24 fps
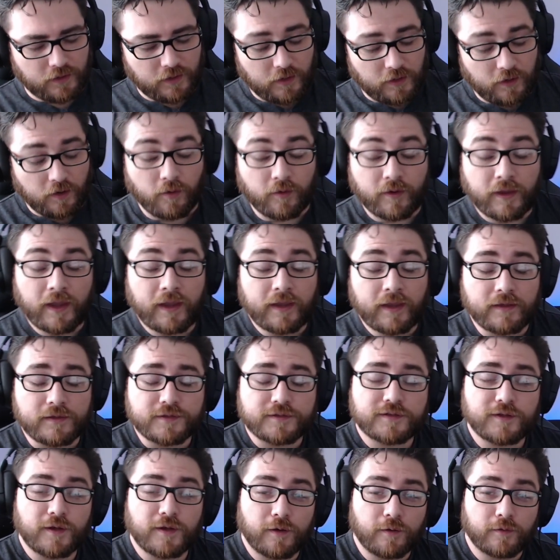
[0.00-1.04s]
Okay,
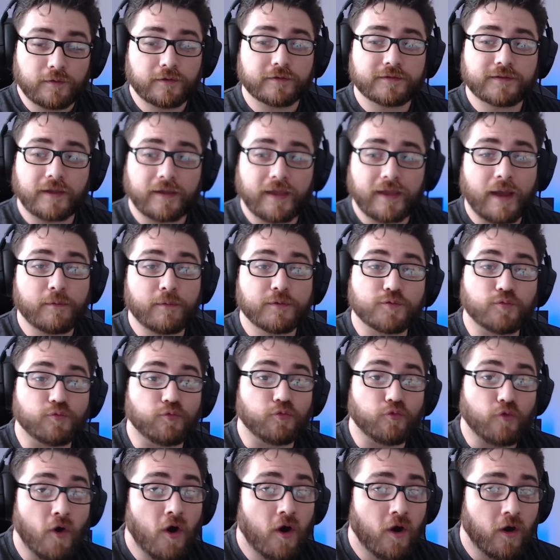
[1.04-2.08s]
so it looks like I was
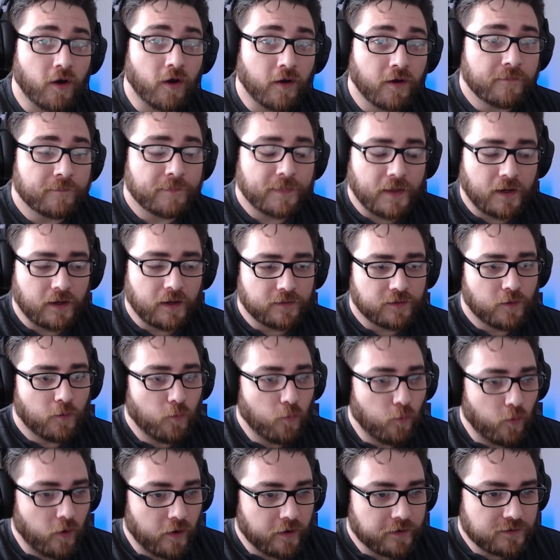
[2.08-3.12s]
wrong on the
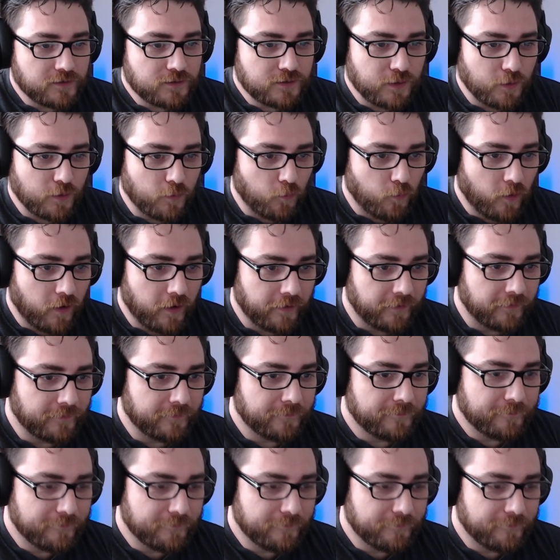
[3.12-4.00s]
1-to-1.